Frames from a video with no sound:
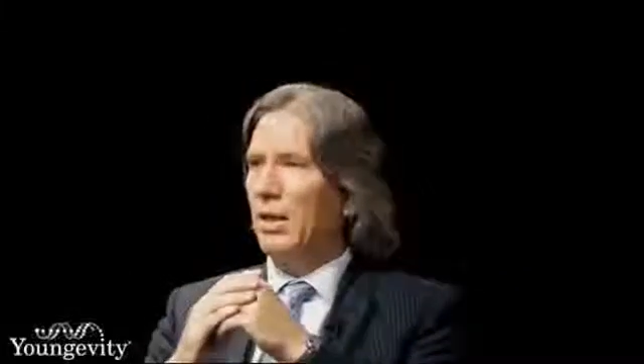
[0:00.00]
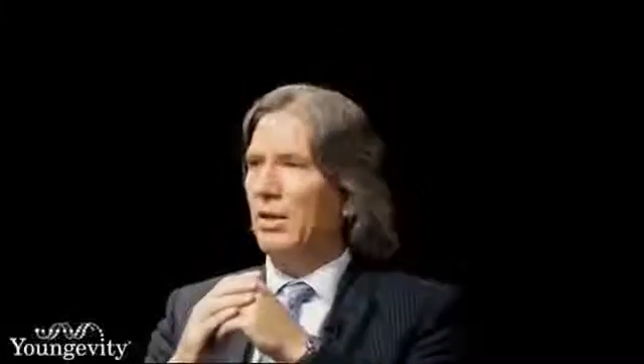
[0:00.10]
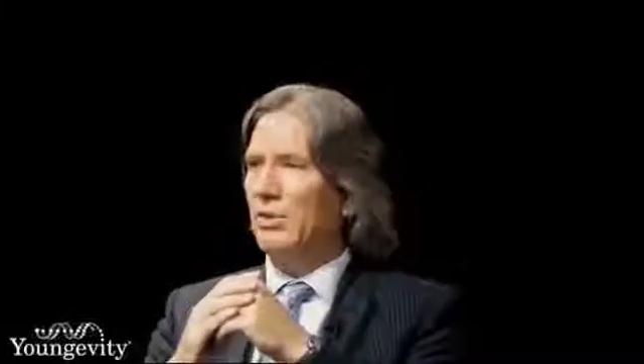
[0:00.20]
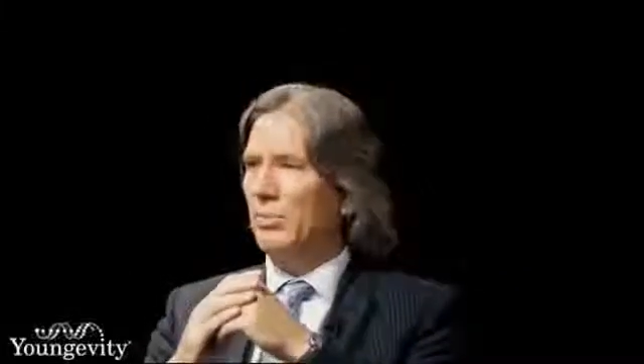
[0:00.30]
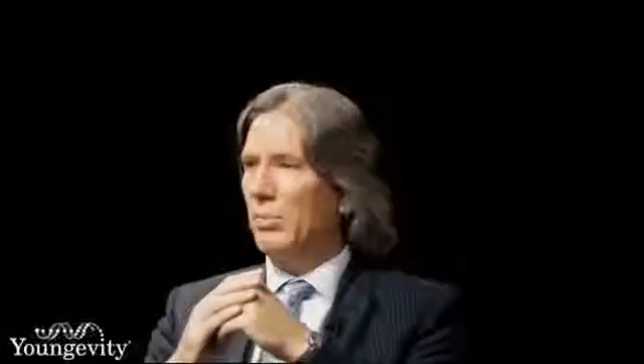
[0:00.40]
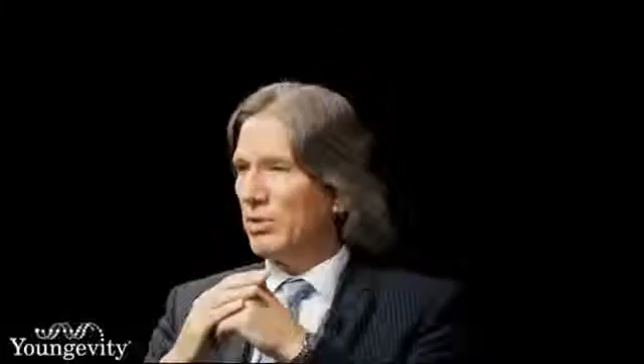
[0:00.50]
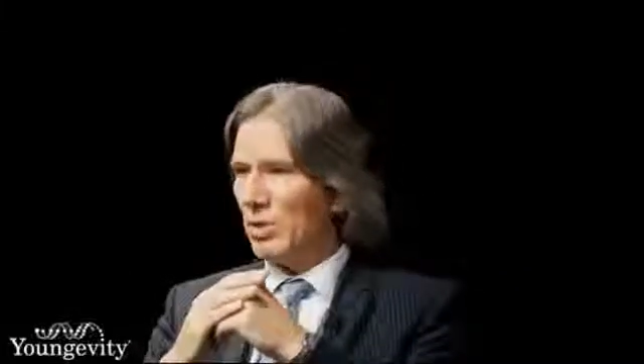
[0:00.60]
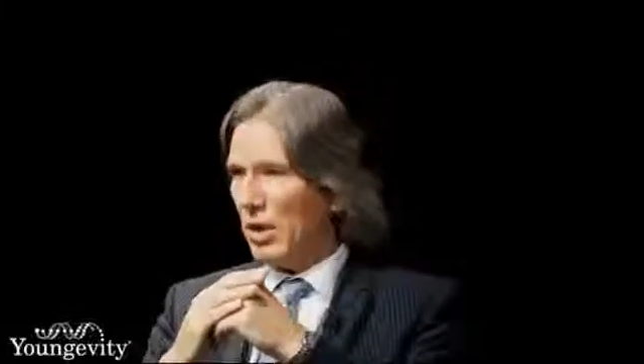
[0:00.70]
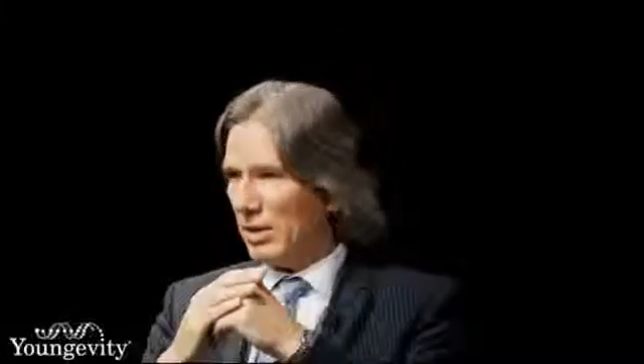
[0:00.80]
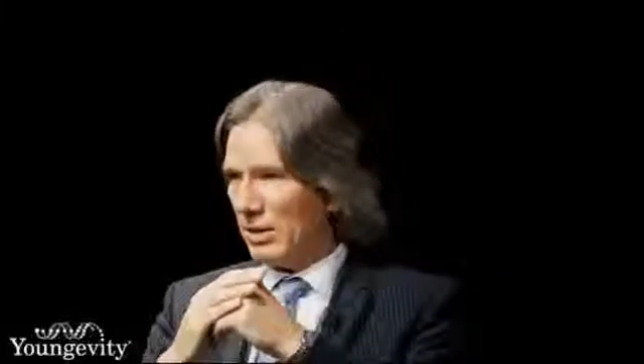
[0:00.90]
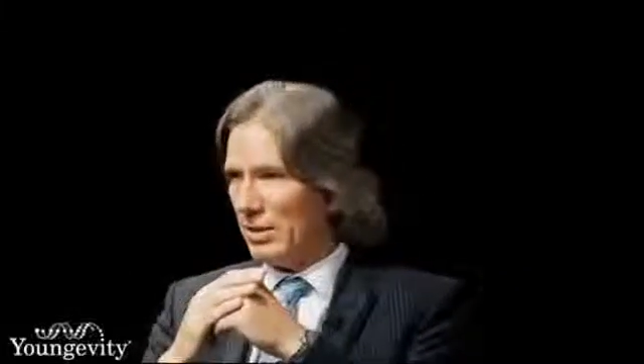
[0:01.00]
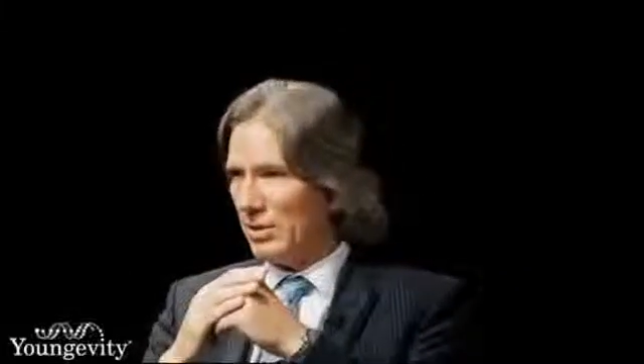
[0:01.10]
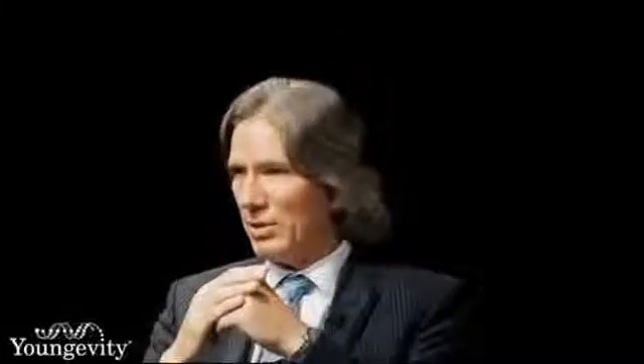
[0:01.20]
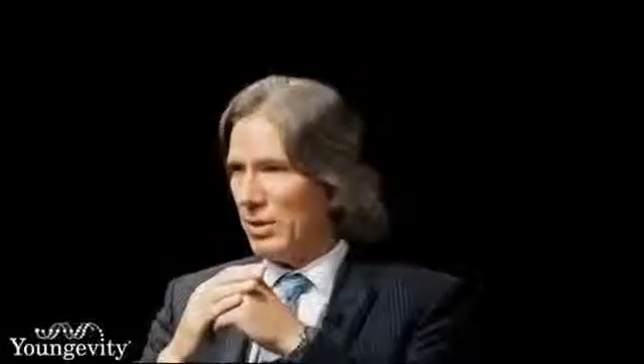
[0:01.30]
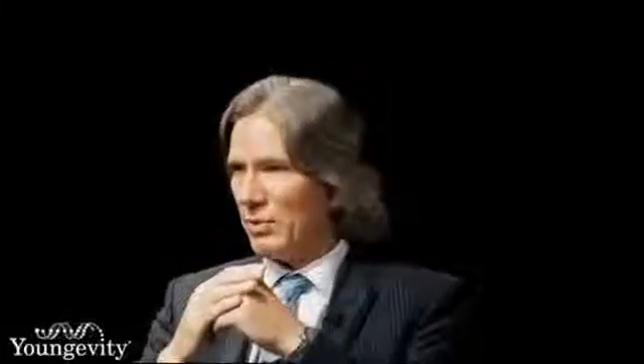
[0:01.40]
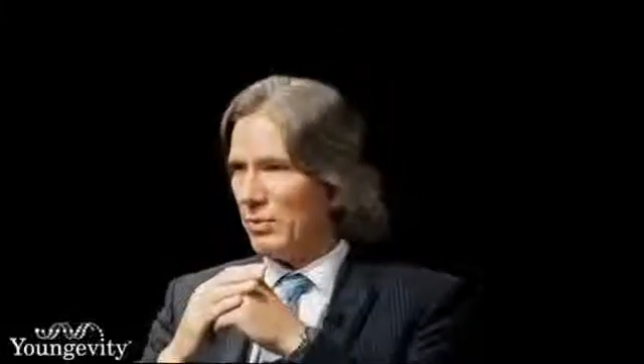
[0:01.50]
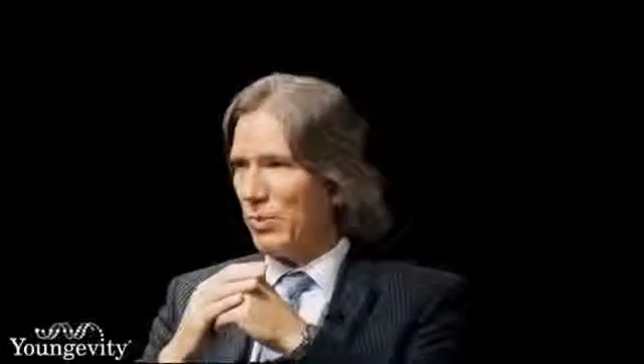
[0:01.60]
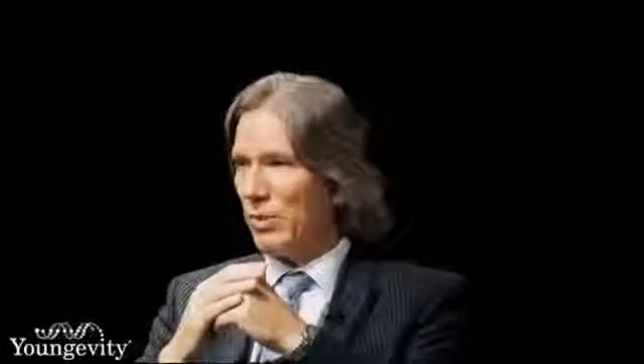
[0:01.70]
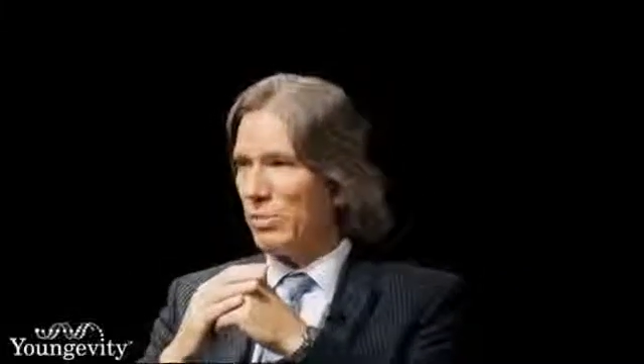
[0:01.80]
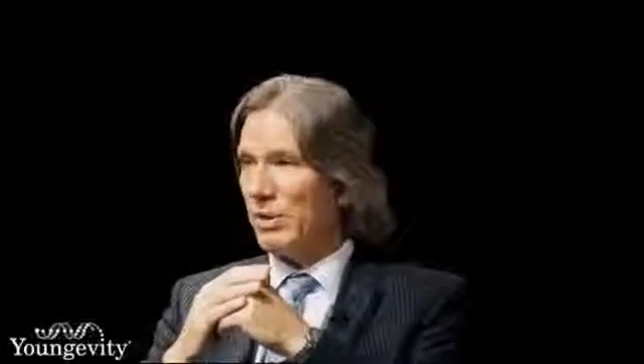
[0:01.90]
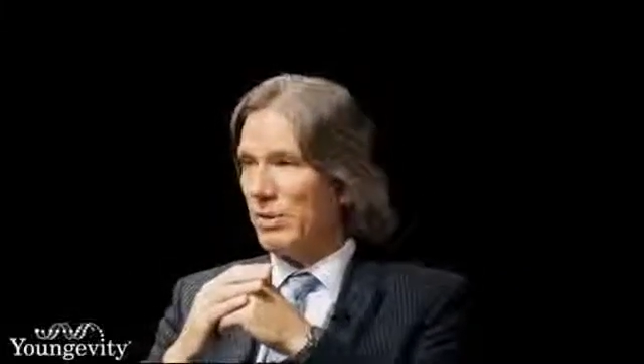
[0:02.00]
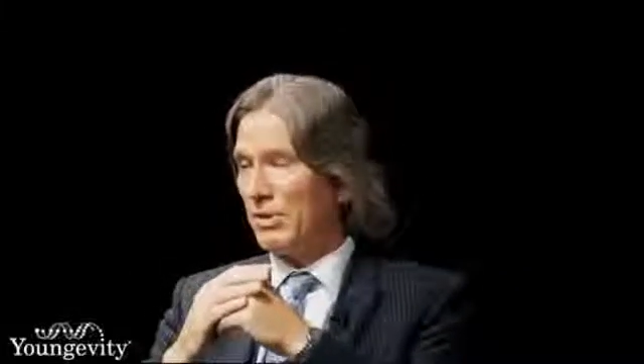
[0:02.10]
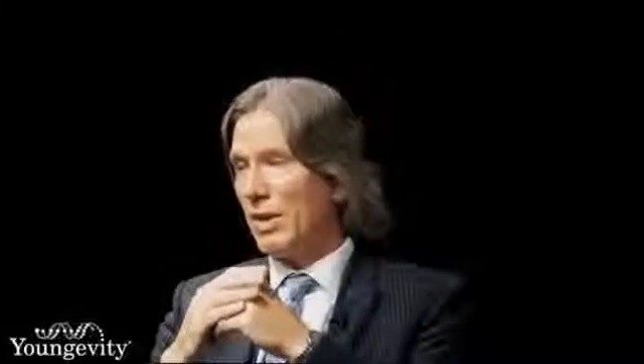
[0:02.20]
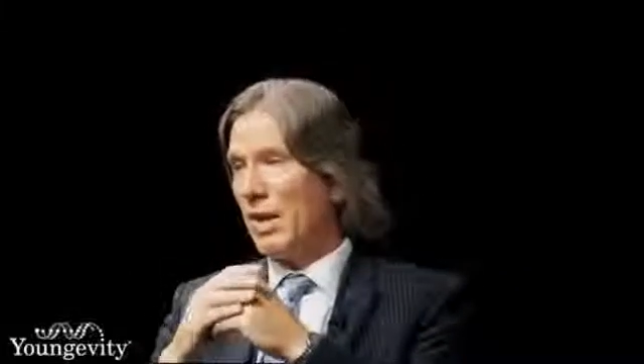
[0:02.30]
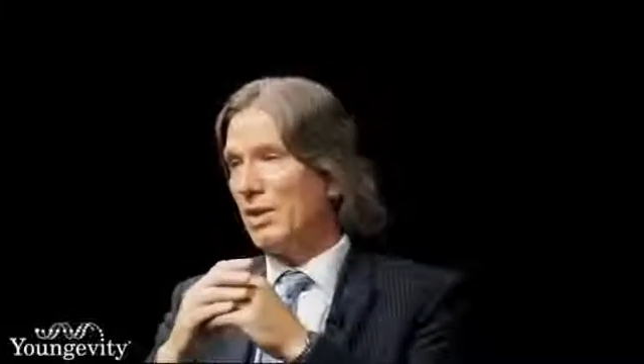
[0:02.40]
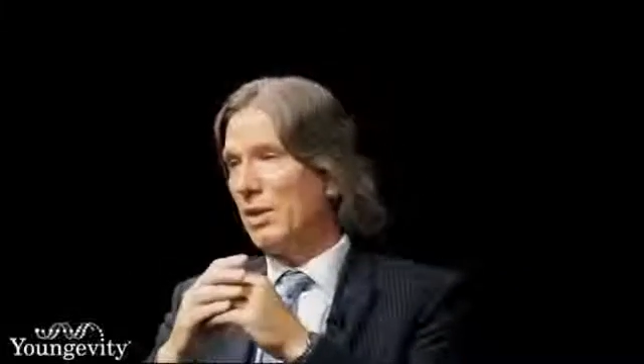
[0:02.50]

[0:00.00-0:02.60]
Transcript: as much chocolate as you can afford, because again,